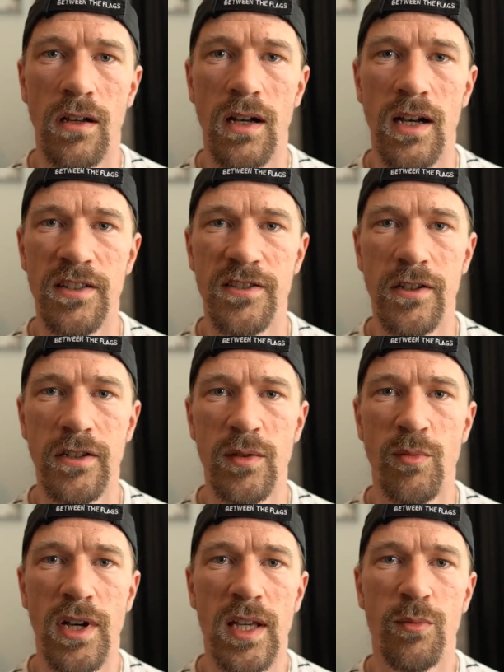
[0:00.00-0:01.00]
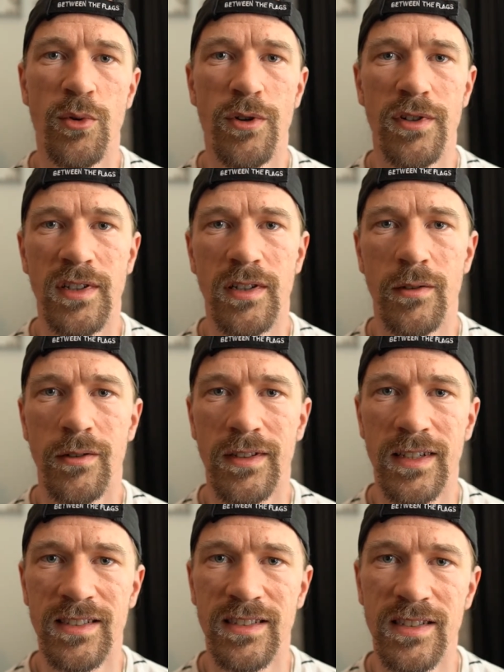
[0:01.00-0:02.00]
I started by importing all the
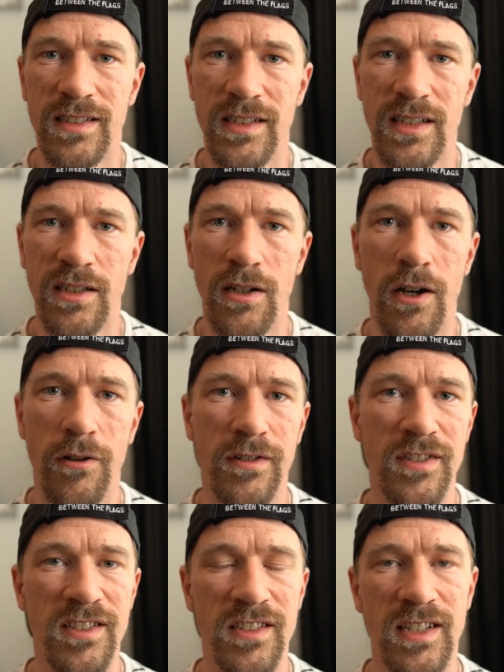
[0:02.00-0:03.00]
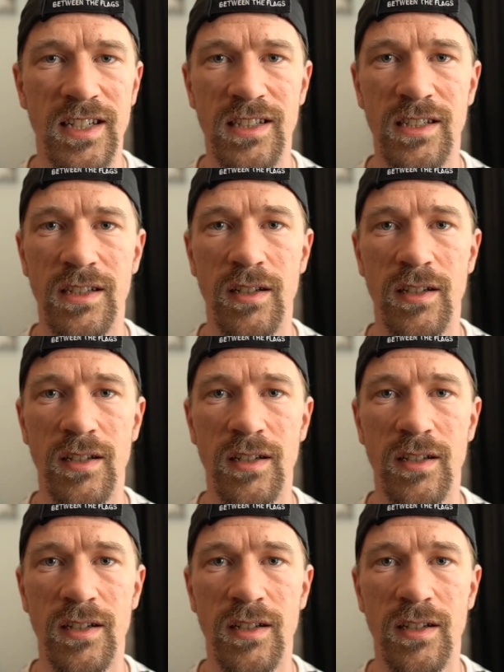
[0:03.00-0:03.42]
existing rlselect